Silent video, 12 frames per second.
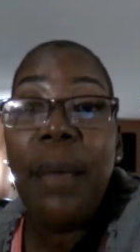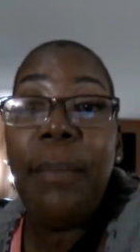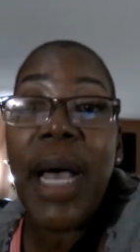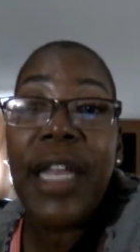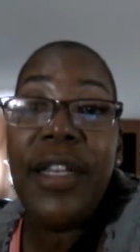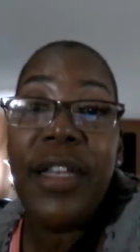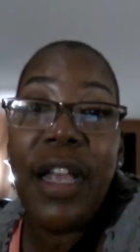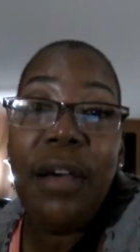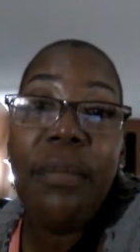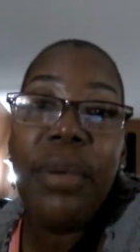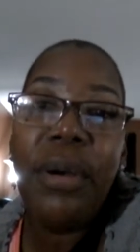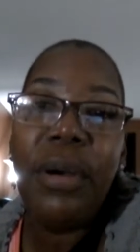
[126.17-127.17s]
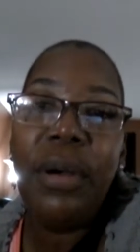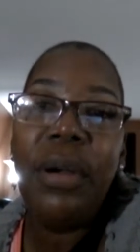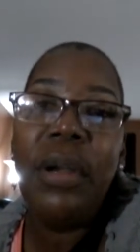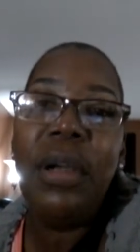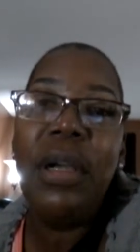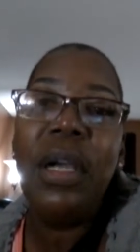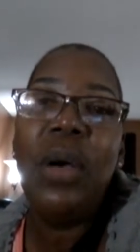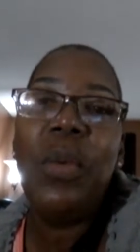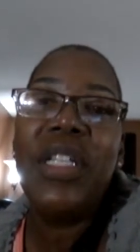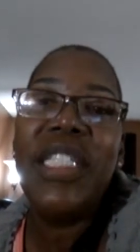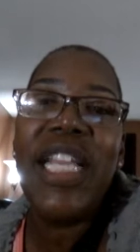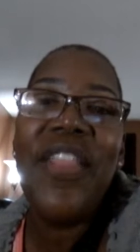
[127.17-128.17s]
My number
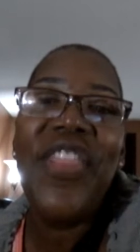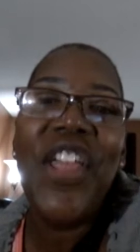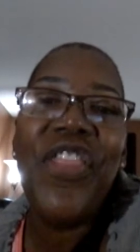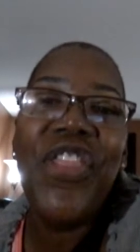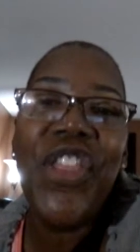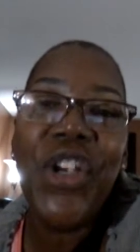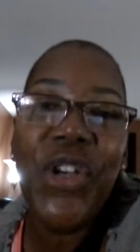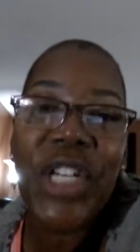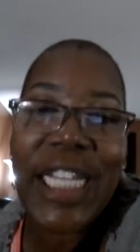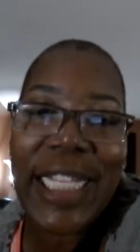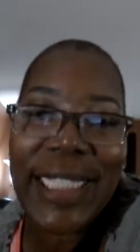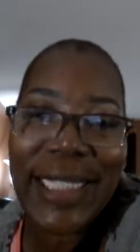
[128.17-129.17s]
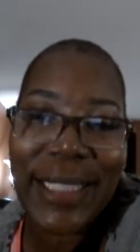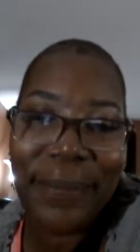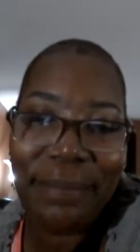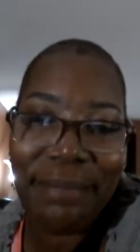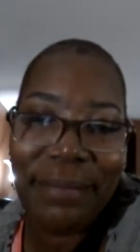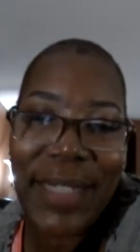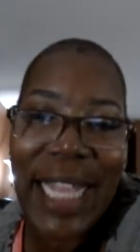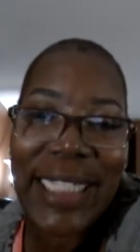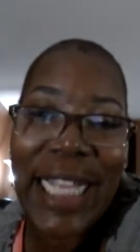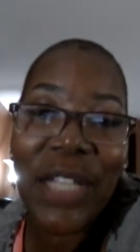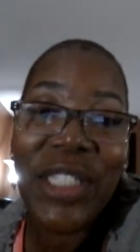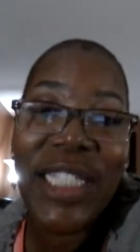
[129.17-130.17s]
was in the 30s.
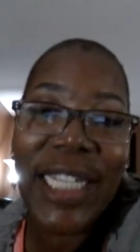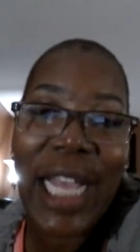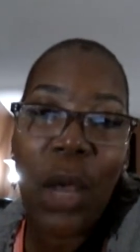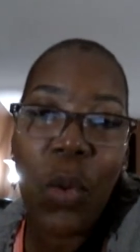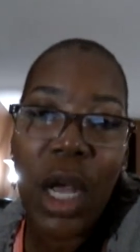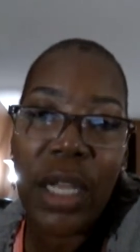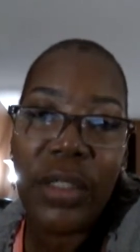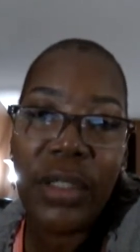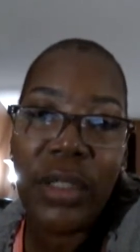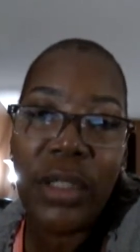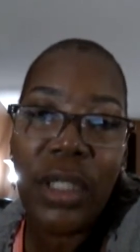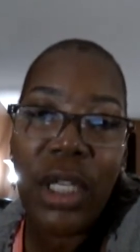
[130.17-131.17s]
That's how sick I was.